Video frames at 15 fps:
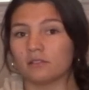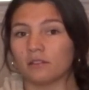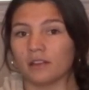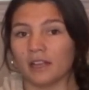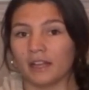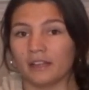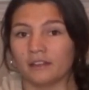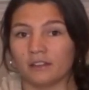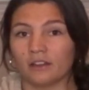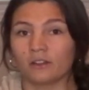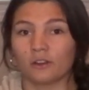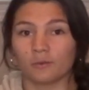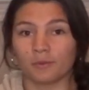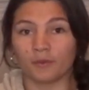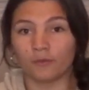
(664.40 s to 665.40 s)
it, and a
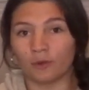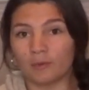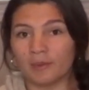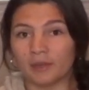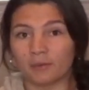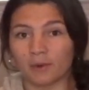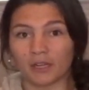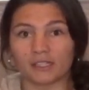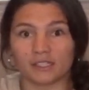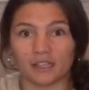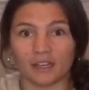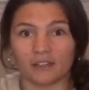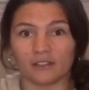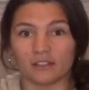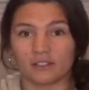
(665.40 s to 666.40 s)
group of women worked
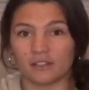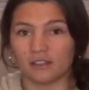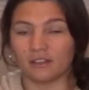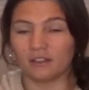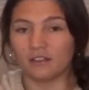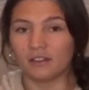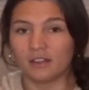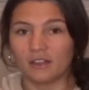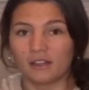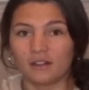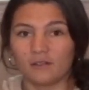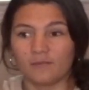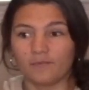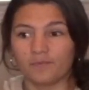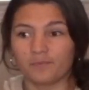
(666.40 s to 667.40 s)
together to
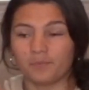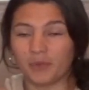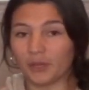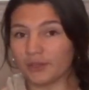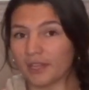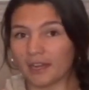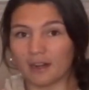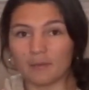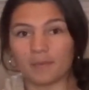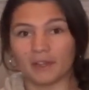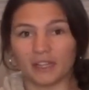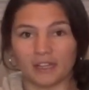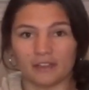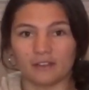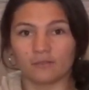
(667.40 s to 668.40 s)
build that up
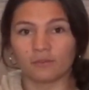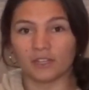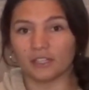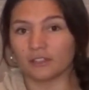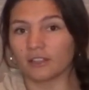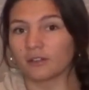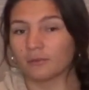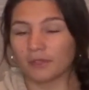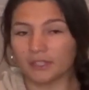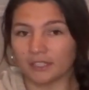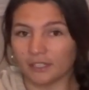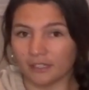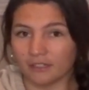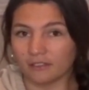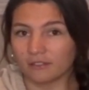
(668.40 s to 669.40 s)
again and relearn what
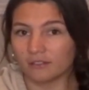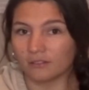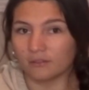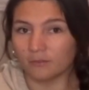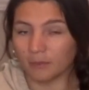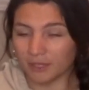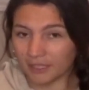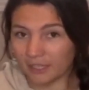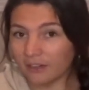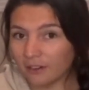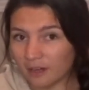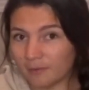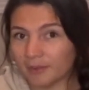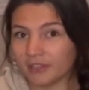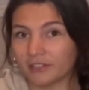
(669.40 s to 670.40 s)
their
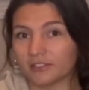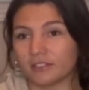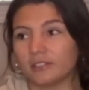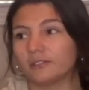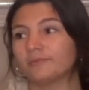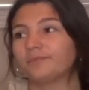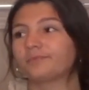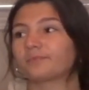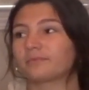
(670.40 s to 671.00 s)
grandmothers knew.